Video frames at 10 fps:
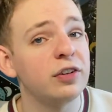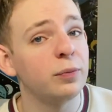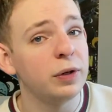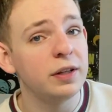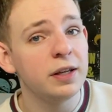
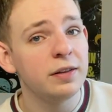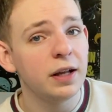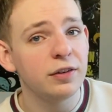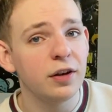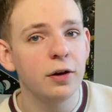we did
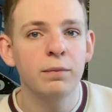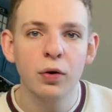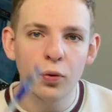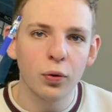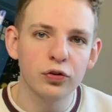that term
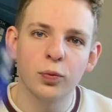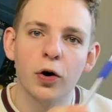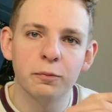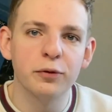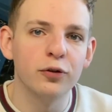was
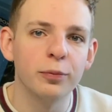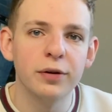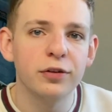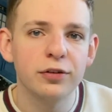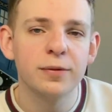world
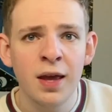performance.